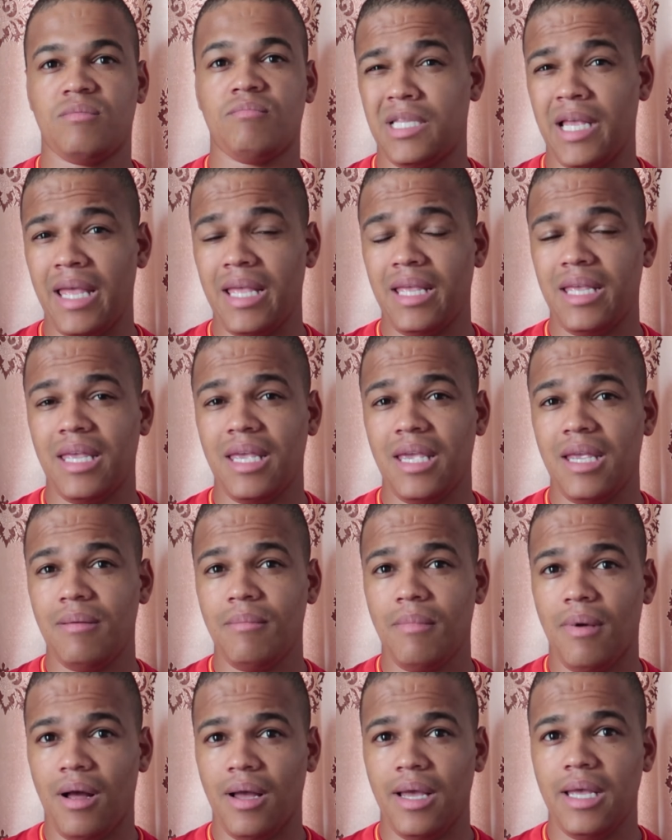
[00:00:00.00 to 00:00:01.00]
Take
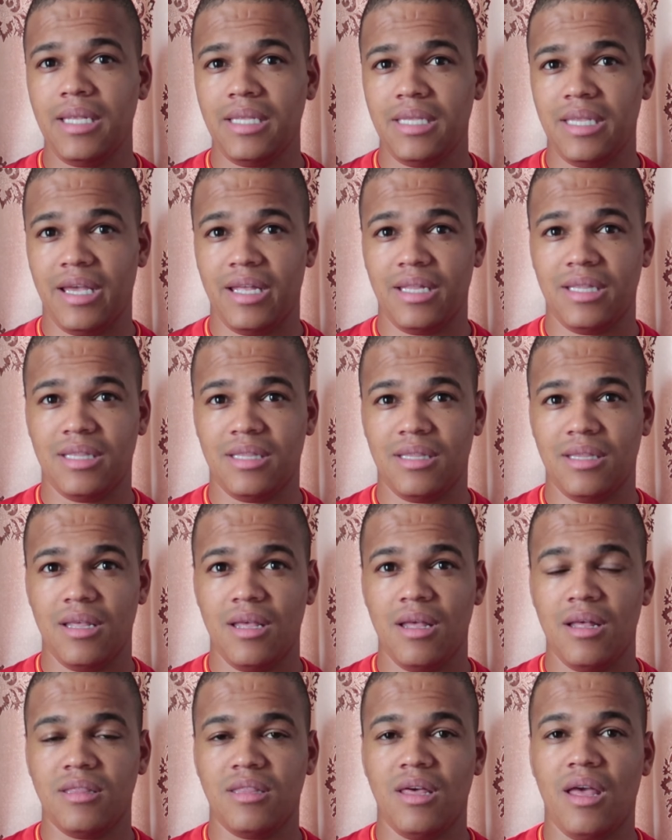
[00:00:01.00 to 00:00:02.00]
in mind that
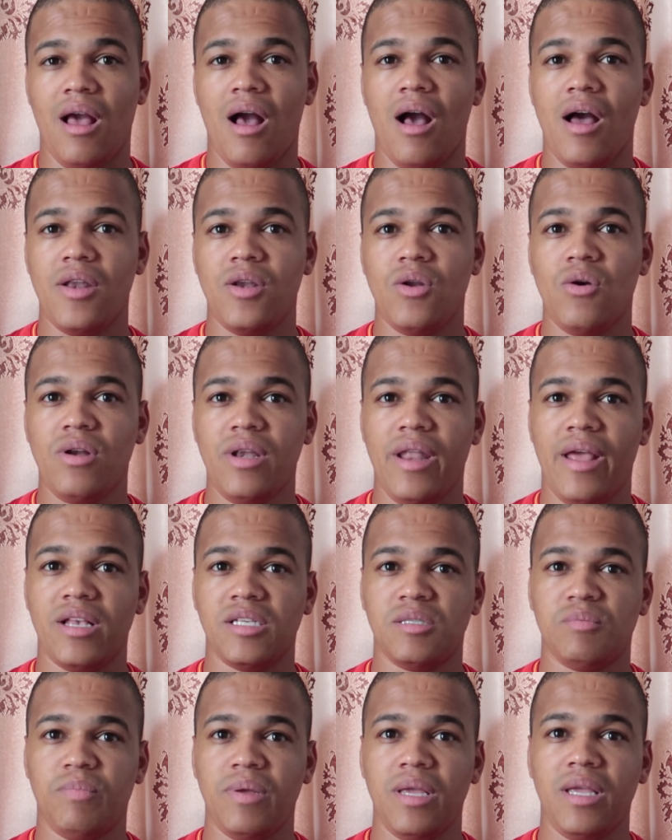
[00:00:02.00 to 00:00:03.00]
they are not
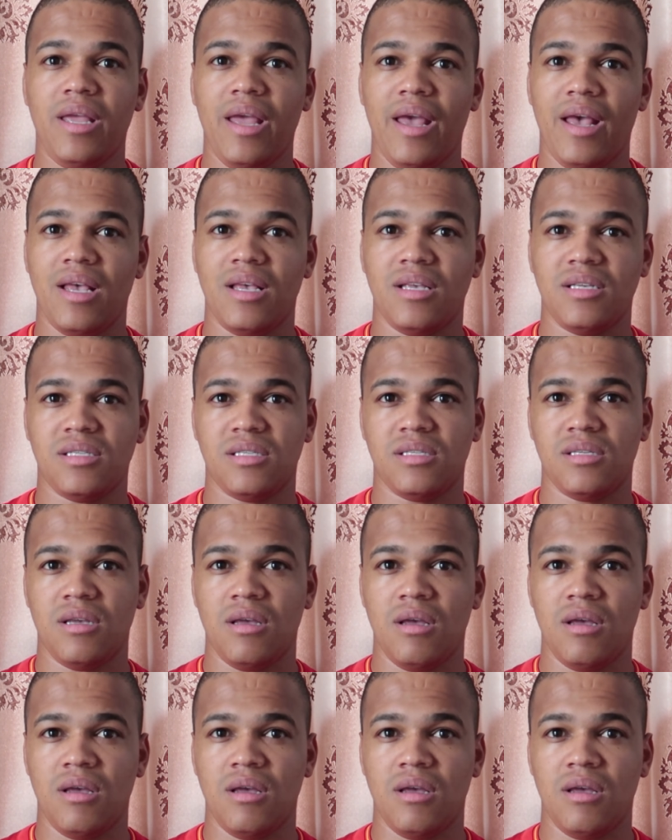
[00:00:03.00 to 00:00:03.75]
as big as